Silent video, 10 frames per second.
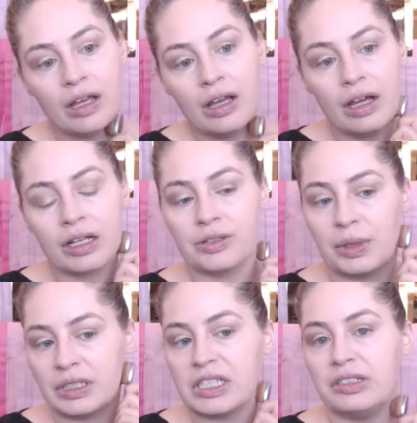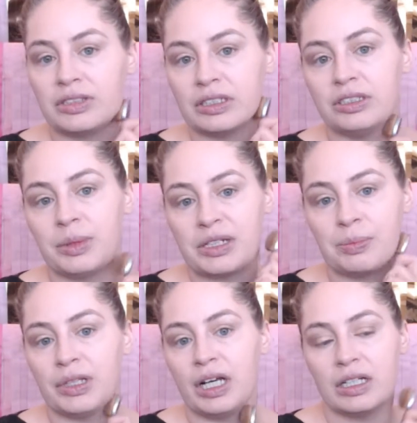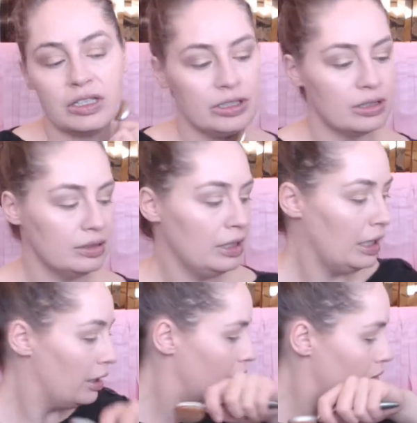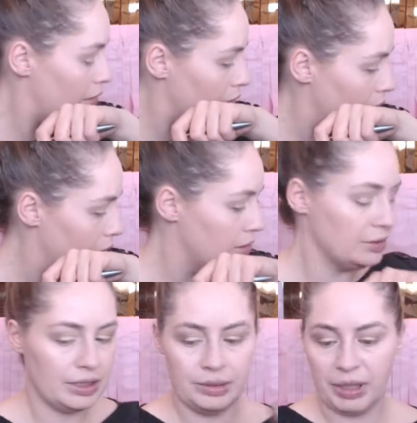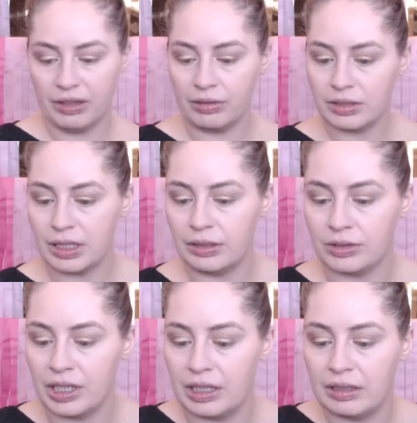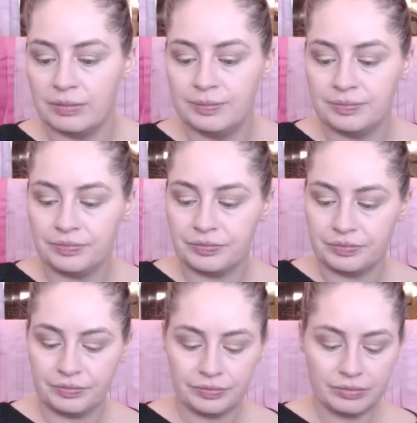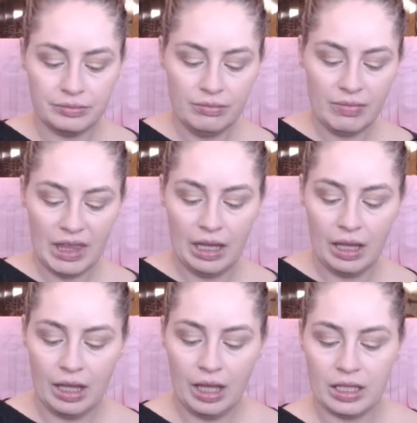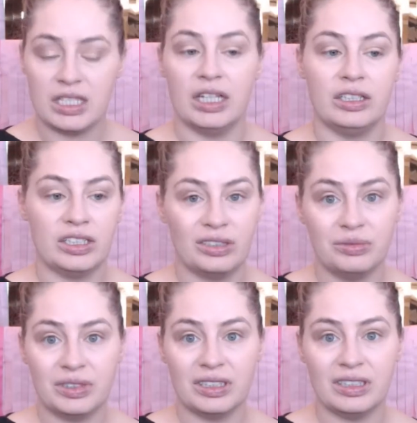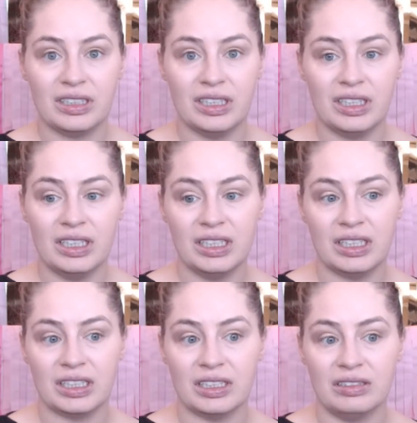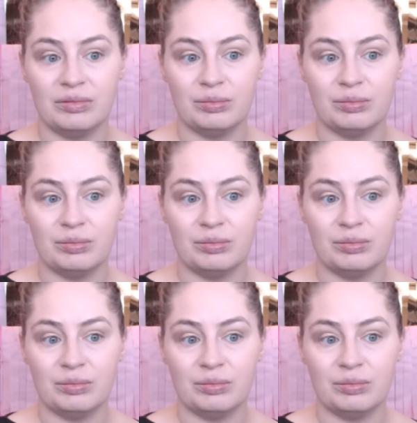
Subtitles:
as well as using too much blush. See, my throat's getting dry now. Because I don't want to look like a clown,